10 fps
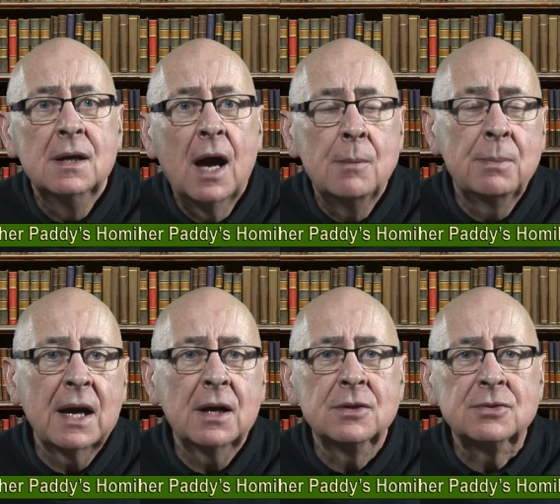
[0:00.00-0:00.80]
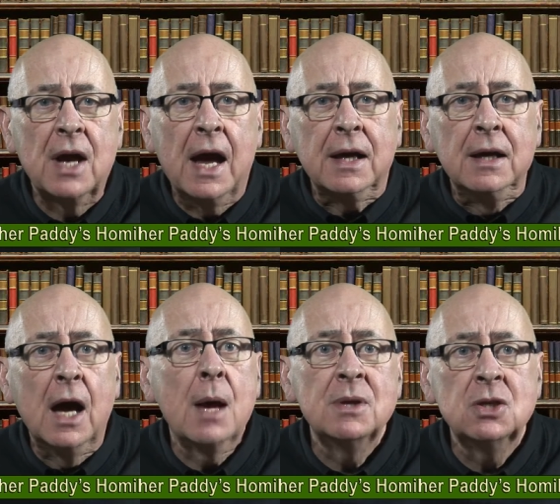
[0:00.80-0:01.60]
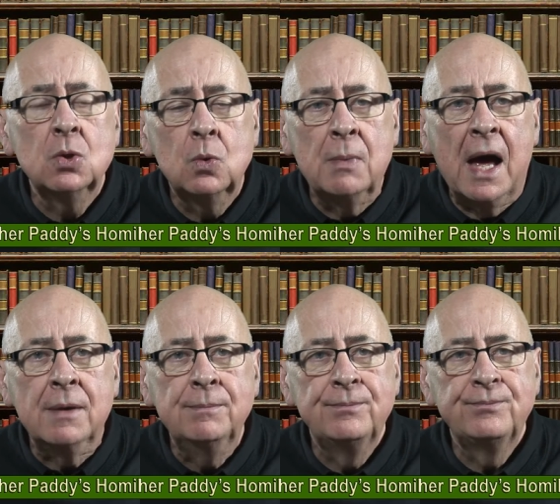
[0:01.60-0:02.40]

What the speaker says: I'm back on track, I'm a new man."